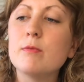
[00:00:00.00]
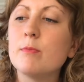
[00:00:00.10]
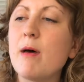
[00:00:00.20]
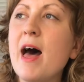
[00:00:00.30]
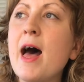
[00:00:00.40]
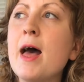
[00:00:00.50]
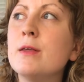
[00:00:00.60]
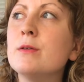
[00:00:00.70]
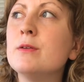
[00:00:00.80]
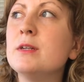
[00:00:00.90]
my
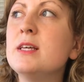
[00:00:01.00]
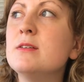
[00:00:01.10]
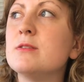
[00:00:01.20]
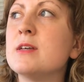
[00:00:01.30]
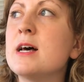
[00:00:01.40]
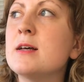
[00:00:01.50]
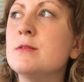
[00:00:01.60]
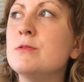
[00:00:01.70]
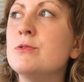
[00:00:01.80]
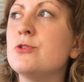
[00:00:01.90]
only
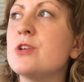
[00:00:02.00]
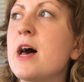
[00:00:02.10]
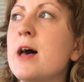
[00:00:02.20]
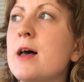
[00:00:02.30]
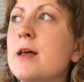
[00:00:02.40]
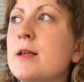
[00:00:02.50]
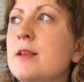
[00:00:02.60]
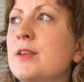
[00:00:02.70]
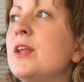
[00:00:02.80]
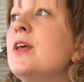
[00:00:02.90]

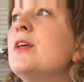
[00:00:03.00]
sunshine.